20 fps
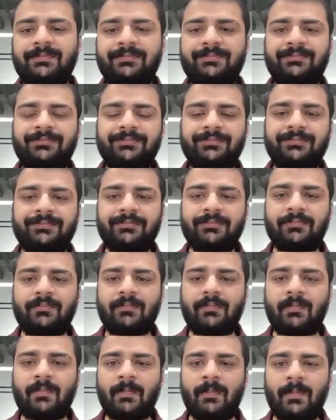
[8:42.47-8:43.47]

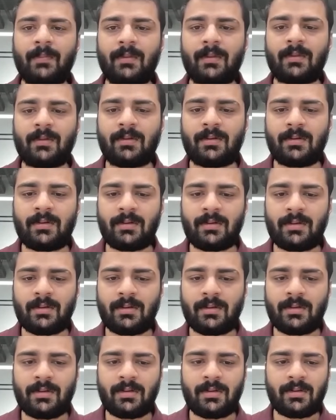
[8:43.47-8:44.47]

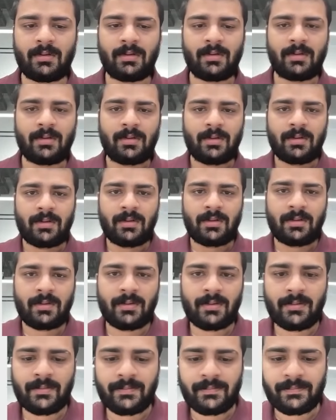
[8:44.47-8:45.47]

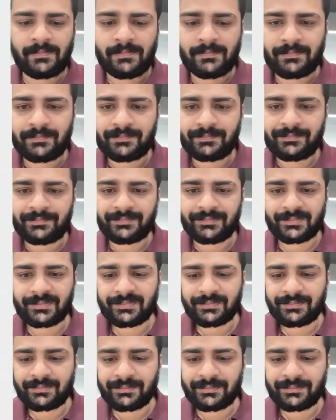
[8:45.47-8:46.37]
Nobody speaks.